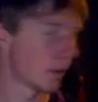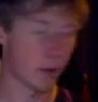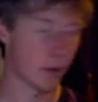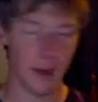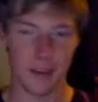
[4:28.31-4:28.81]

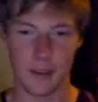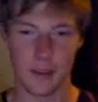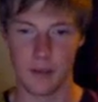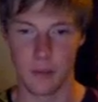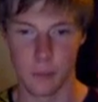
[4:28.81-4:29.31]

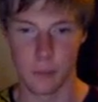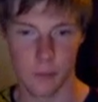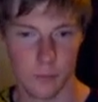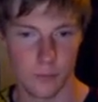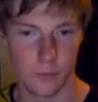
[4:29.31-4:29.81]
granted, the
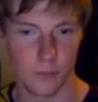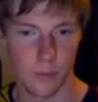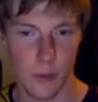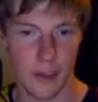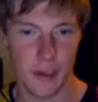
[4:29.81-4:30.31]

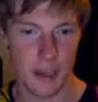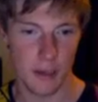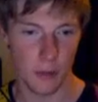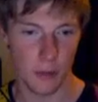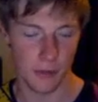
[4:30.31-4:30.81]
New Age
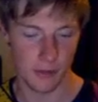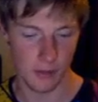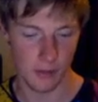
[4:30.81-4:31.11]
Outlaws,